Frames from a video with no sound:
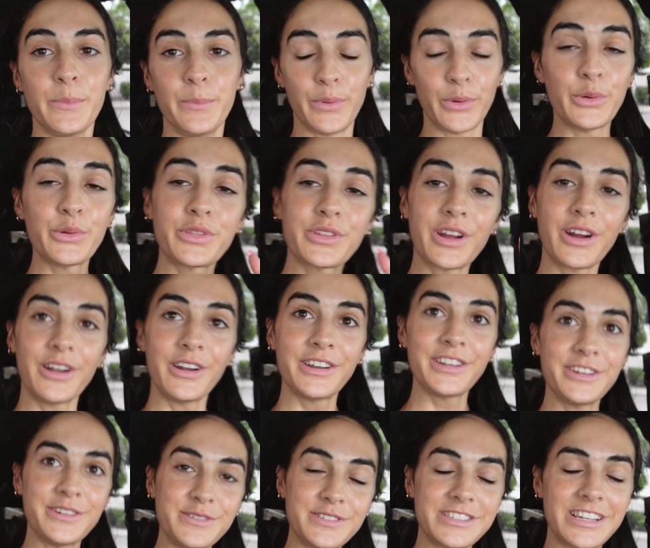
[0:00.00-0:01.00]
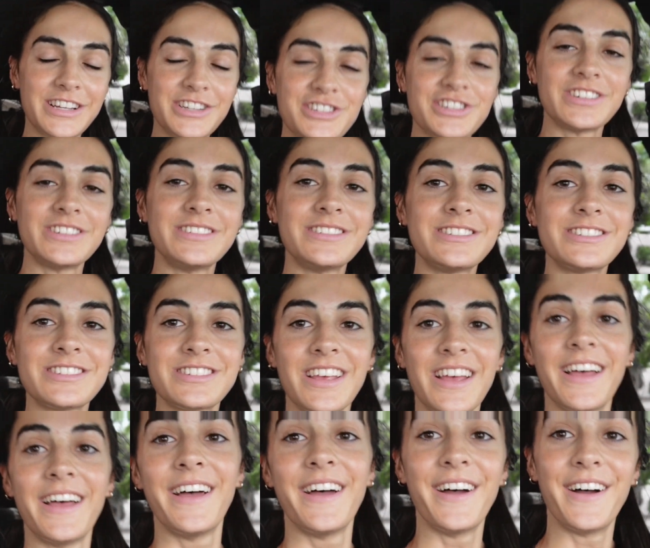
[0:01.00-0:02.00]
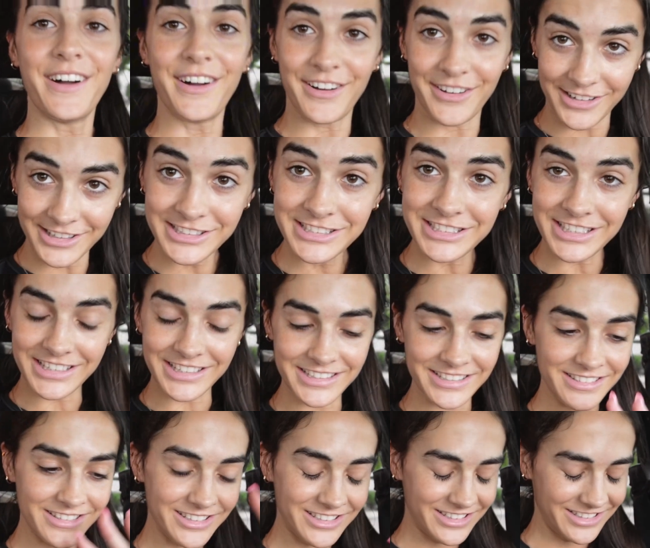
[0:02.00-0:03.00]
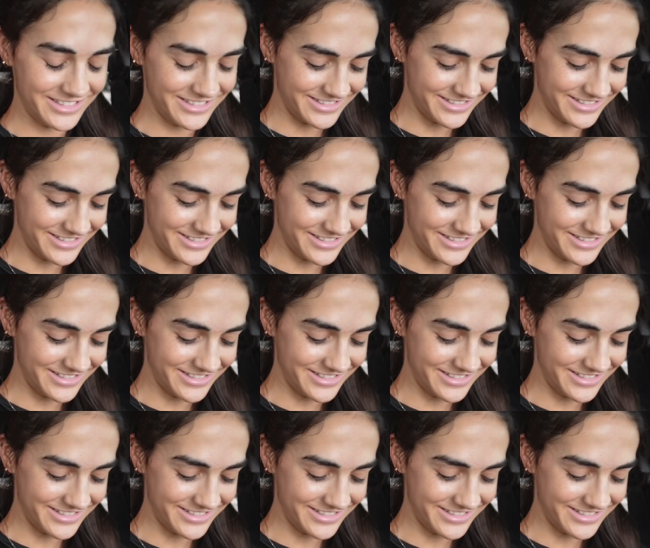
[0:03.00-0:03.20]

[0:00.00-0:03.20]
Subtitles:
Both cardio sessions are done.